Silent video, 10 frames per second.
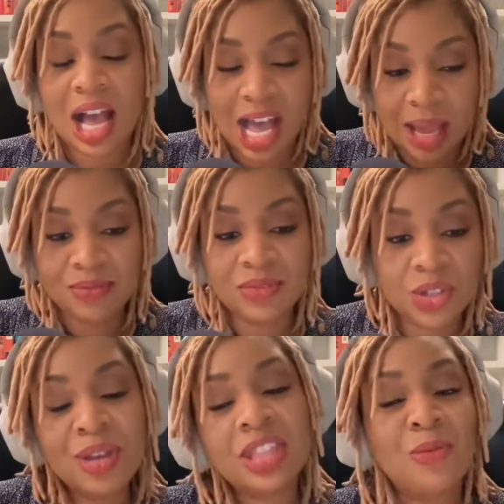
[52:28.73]
I'm
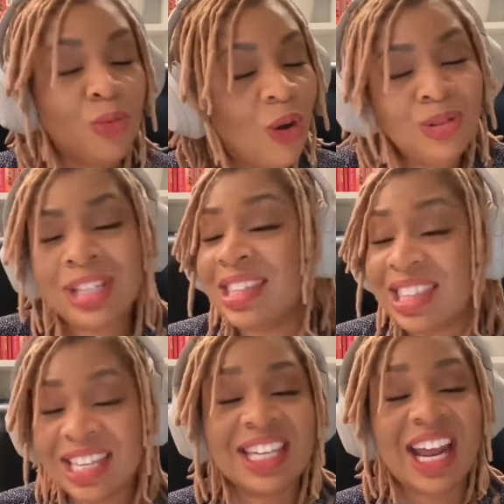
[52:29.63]
doing the only
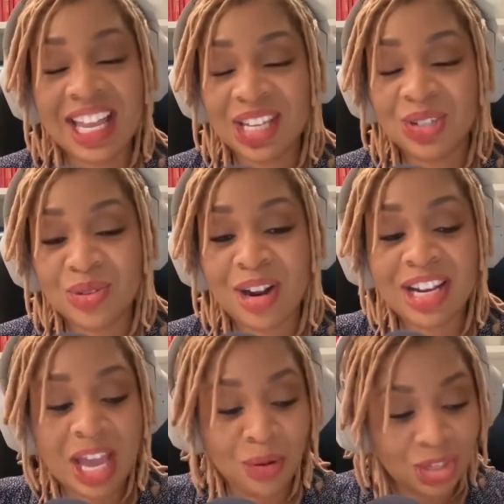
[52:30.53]
thing that I can do right
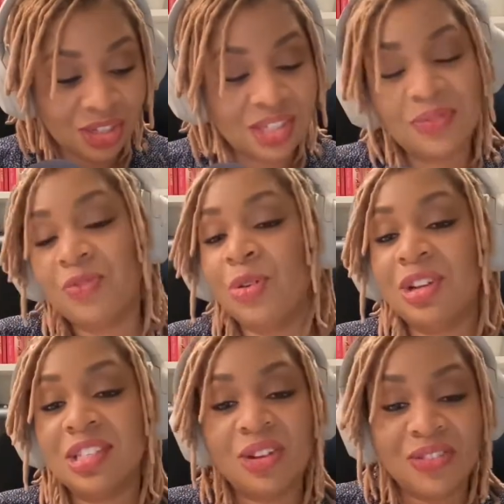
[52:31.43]
now, which is to
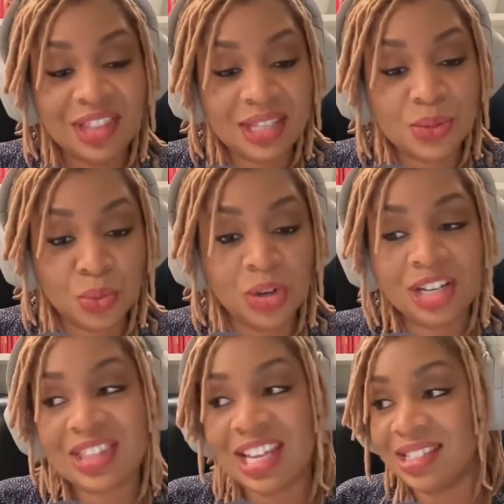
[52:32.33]
focus on this
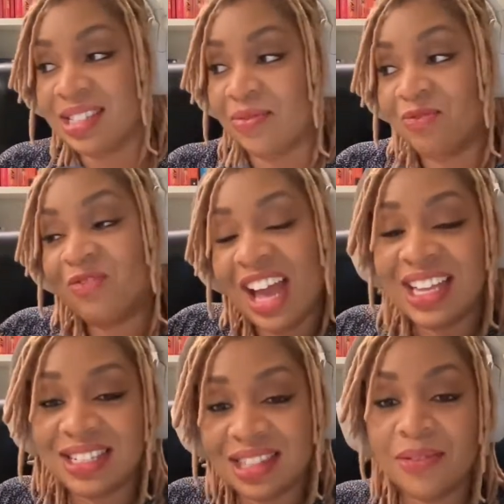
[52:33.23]
work that is to
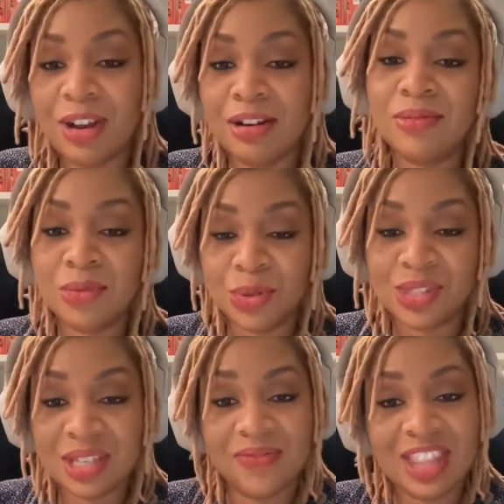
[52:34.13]
fight the very
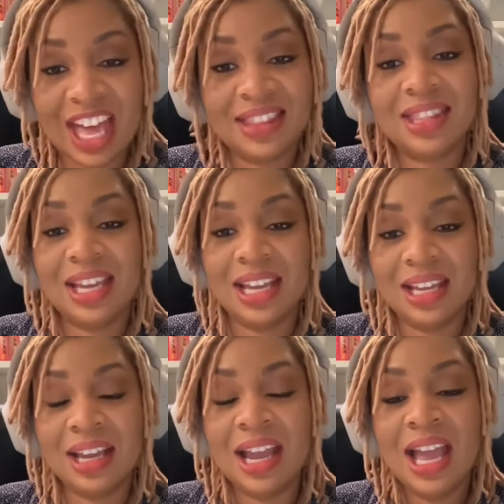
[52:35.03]
roots of that
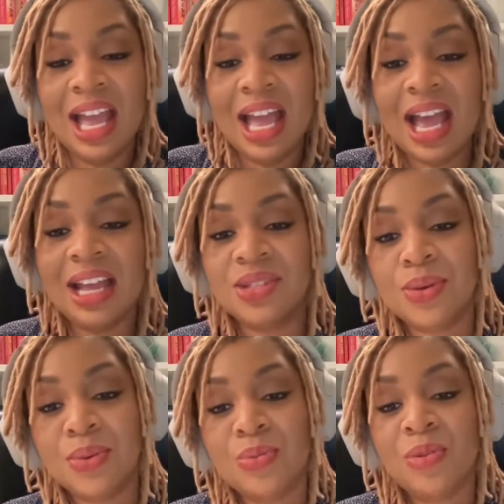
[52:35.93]
thing. And
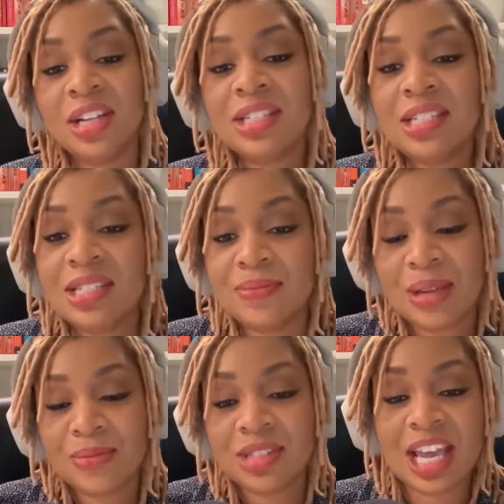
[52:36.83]
so we wanted to
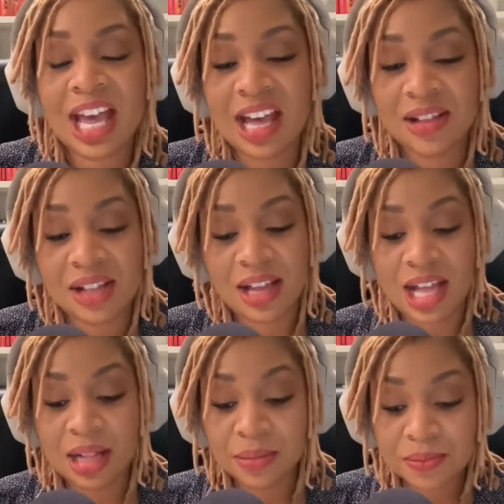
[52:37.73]
be able to ha-
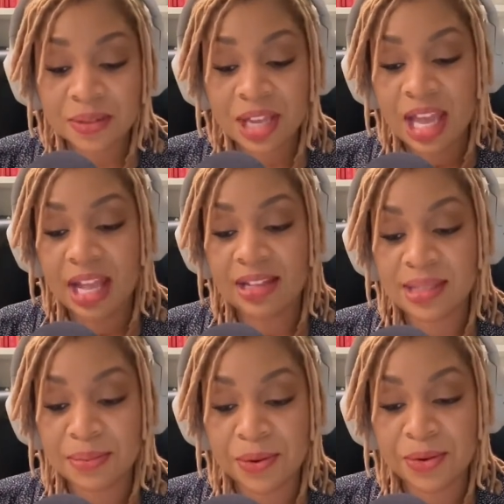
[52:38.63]
help and
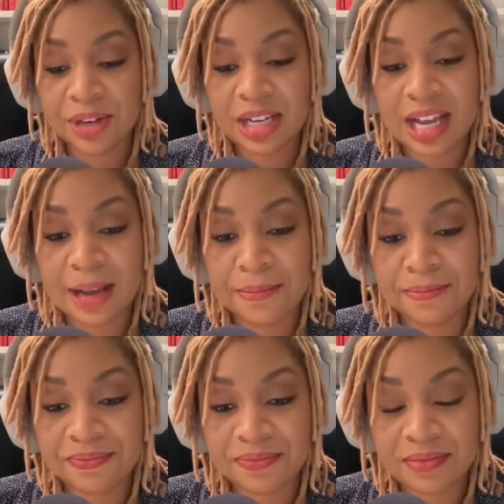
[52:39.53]
support
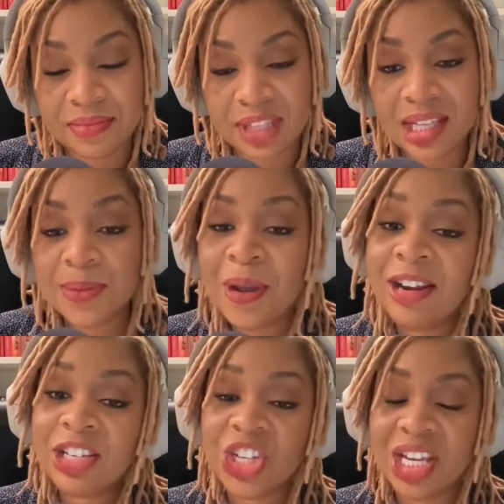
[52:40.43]
um,
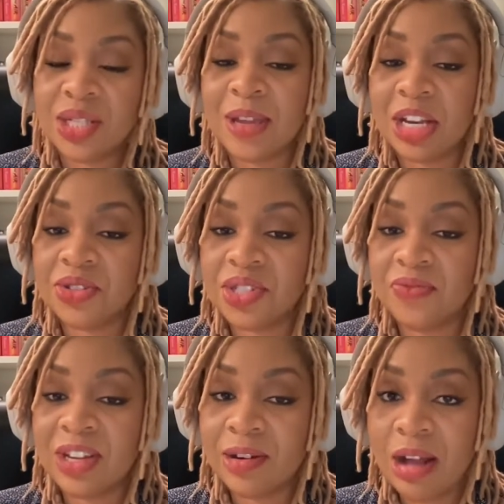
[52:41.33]
aspiring change makers to
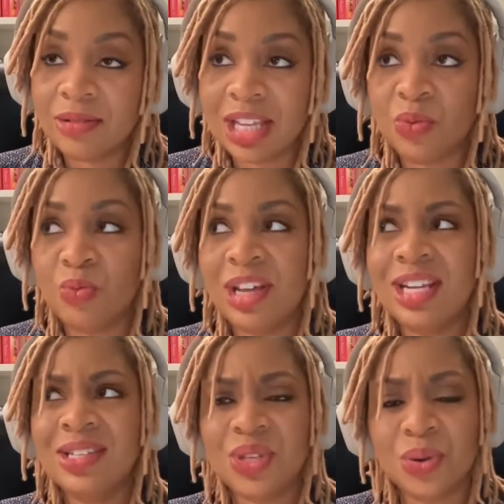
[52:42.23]
figure out like what
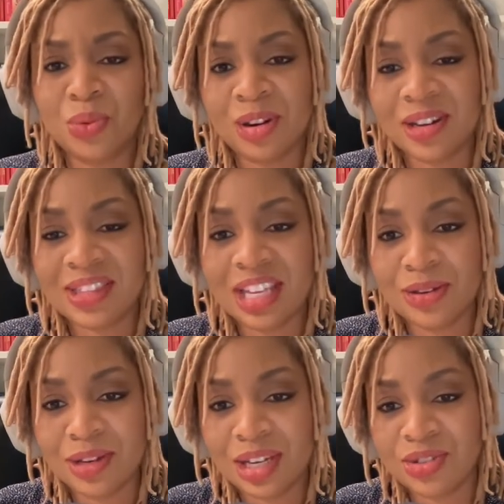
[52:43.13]
is your work that
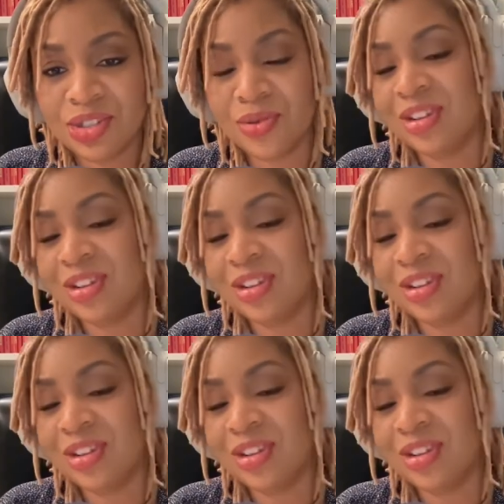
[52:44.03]
you're here to do